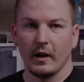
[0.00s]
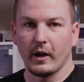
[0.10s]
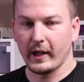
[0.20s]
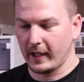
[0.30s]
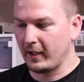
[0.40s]

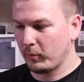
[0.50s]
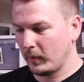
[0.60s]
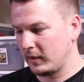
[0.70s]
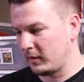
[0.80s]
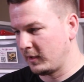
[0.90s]
Alright guys,
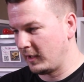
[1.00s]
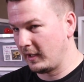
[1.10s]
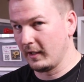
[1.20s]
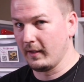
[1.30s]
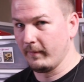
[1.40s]
well,
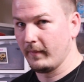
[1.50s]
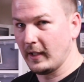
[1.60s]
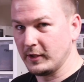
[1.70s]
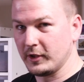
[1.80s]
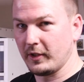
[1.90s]

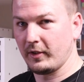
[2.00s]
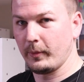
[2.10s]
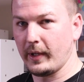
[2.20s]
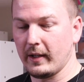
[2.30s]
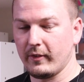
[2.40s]
as you can see,
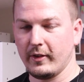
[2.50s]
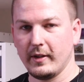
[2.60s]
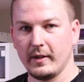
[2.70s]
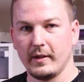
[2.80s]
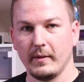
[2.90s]
we have
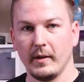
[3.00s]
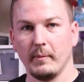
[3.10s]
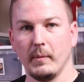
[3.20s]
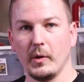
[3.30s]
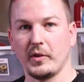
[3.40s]

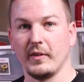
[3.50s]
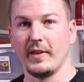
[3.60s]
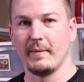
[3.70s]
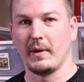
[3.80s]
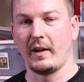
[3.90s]
most
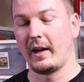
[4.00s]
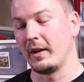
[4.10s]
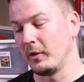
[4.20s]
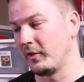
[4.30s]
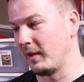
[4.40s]
of them in.
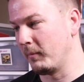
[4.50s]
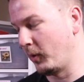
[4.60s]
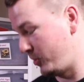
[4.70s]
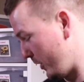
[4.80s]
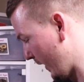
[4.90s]
I do say
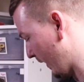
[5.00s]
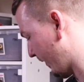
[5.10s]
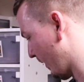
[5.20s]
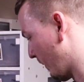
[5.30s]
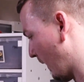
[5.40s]
most, you can't
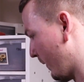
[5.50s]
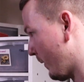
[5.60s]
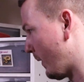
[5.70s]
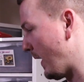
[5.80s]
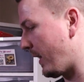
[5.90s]
see the bottom
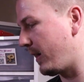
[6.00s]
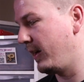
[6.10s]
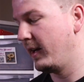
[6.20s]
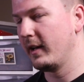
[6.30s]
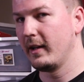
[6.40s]
of the rack.
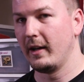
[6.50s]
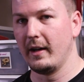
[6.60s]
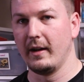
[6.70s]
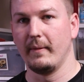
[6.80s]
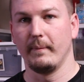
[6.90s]

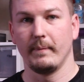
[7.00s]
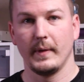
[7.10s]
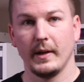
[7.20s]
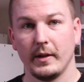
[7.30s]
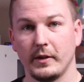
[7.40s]

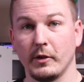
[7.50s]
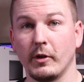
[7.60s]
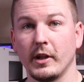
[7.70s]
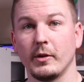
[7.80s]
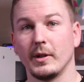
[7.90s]
Did
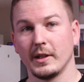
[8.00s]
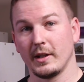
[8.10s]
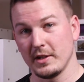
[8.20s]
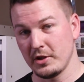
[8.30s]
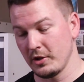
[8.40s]
run into a
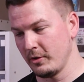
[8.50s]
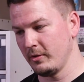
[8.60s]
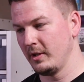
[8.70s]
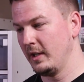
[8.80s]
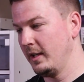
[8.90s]
little
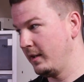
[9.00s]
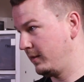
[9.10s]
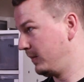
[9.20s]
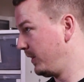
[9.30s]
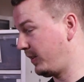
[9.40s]
issue.
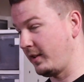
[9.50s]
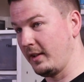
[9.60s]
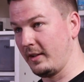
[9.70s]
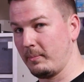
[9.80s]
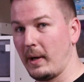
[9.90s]
This
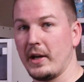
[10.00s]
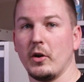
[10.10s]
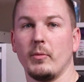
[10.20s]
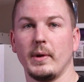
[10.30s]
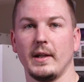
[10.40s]
is by
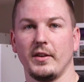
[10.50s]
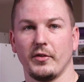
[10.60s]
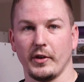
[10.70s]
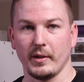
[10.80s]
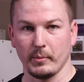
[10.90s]
no means
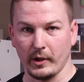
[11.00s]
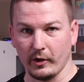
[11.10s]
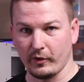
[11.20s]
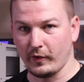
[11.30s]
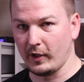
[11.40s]
Freedom
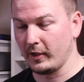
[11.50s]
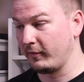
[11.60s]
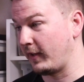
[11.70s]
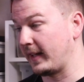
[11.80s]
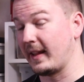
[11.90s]
Breeder's fault.
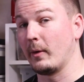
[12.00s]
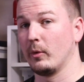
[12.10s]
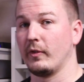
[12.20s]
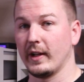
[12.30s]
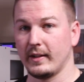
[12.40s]
In fact, they
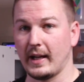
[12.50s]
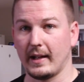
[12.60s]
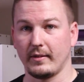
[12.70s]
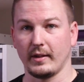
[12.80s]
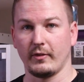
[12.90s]
were
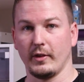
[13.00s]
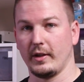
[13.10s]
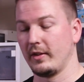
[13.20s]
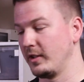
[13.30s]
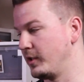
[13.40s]
fantastic for
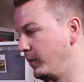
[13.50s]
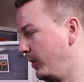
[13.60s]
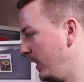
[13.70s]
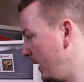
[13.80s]
this issue.